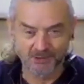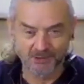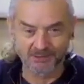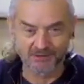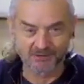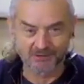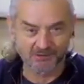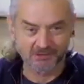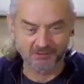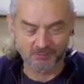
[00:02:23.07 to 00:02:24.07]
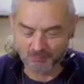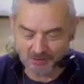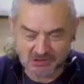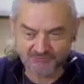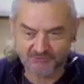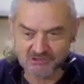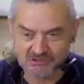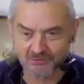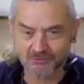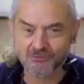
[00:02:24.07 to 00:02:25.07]
And the, most of us
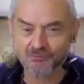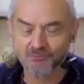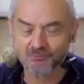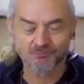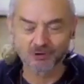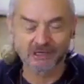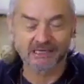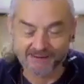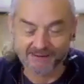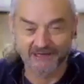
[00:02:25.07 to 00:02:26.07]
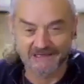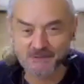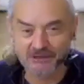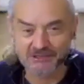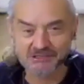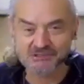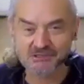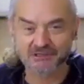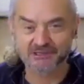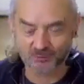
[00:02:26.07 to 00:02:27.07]
don't really have that experience.
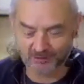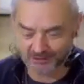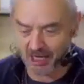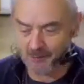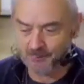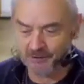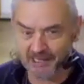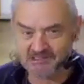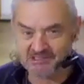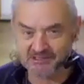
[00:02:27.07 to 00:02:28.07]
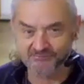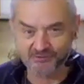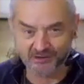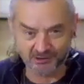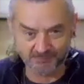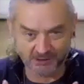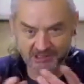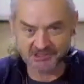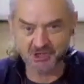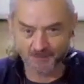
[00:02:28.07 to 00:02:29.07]
If we're up and active, then the
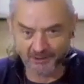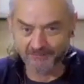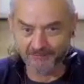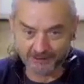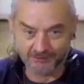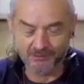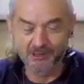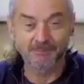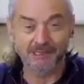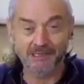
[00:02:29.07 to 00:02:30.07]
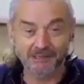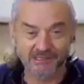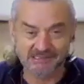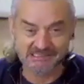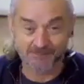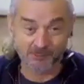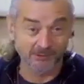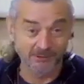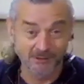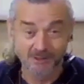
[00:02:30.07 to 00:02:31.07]
mind is jumping around, making things
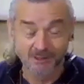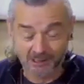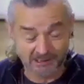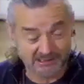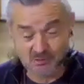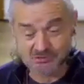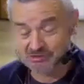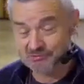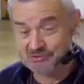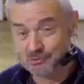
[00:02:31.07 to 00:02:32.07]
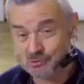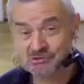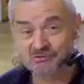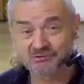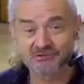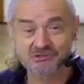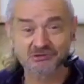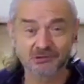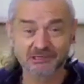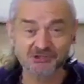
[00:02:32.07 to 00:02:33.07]
happen. And it's also the source of the
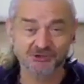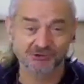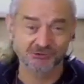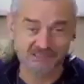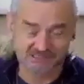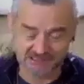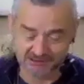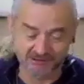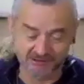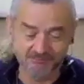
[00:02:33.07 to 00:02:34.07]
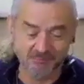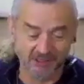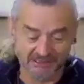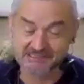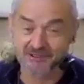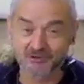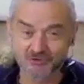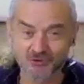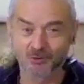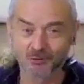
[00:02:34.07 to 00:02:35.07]
physical issues, as in the mind is in
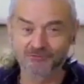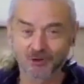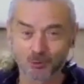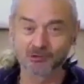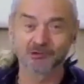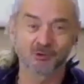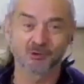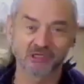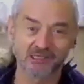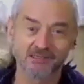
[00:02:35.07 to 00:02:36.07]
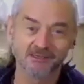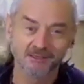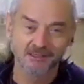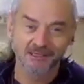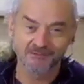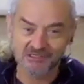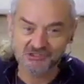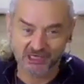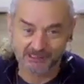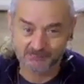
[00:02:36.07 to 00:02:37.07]
control of holding the body in this
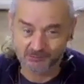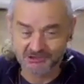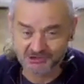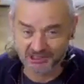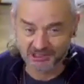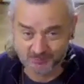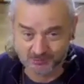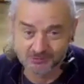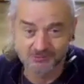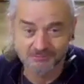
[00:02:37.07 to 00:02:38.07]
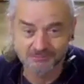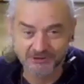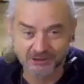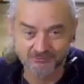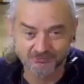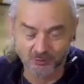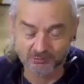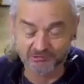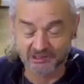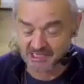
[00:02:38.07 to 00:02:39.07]
shape or that shape, or, you know,
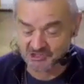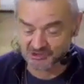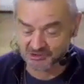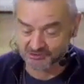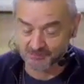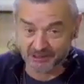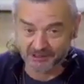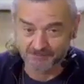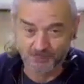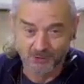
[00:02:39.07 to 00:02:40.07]
following the intention of the mind.